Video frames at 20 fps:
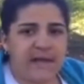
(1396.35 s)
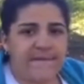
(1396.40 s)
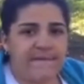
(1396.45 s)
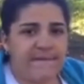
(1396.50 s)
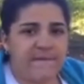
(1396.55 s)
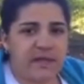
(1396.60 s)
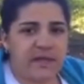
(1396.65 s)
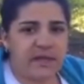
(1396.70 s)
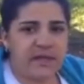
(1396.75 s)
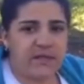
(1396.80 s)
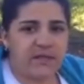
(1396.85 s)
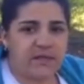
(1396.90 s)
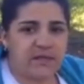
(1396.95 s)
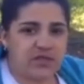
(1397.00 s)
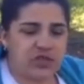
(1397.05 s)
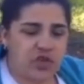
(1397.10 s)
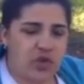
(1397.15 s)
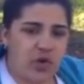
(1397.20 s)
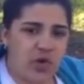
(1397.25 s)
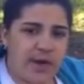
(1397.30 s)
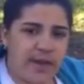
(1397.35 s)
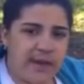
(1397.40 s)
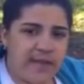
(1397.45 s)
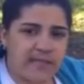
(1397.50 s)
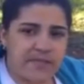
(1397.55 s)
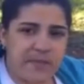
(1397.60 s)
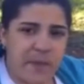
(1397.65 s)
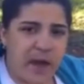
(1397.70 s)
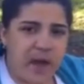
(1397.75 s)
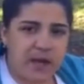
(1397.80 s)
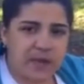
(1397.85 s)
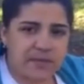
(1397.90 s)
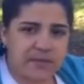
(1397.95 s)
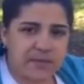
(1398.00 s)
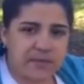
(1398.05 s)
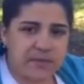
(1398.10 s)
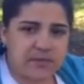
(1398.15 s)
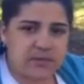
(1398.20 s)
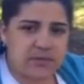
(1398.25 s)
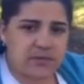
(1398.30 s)
convinced to go against my
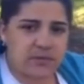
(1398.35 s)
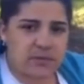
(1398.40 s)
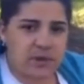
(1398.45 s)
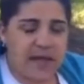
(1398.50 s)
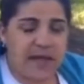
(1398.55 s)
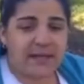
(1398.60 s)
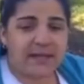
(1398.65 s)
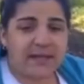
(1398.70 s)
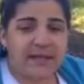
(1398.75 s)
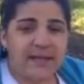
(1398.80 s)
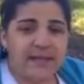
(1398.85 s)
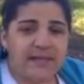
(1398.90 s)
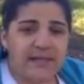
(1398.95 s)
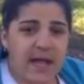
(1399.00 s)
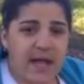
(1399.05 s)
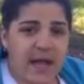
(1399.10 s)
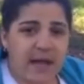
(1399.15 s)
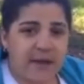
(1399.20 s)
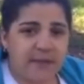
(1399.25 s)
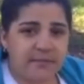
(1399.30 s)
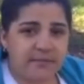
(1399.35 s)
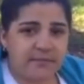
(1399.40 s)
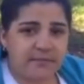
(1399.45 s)
husband at that time.